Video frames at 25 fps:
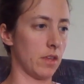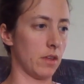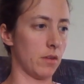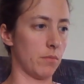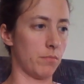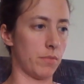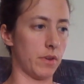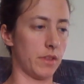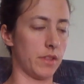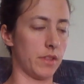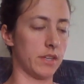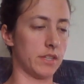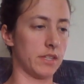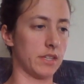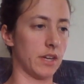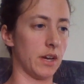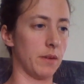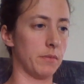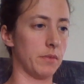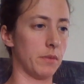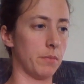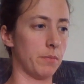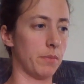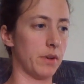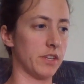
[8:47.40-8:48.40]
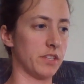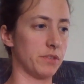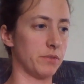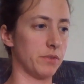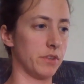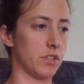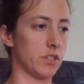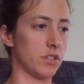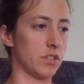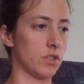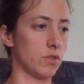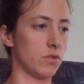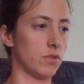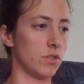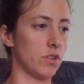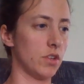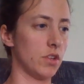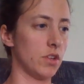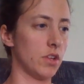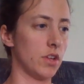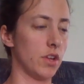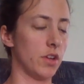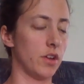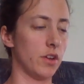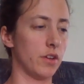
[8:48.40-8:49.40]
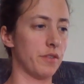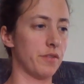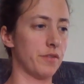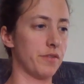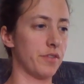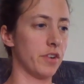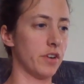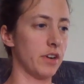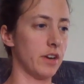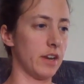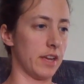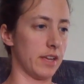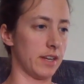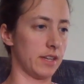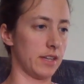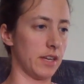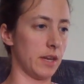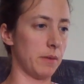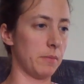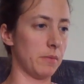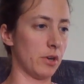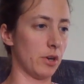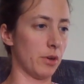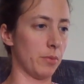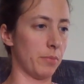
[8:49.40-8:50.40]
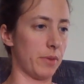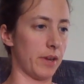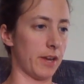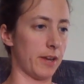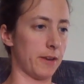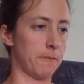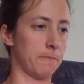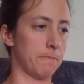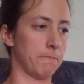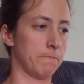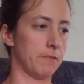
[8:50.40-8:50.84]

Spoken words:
By the time the bus reached school, Fern had named her pet,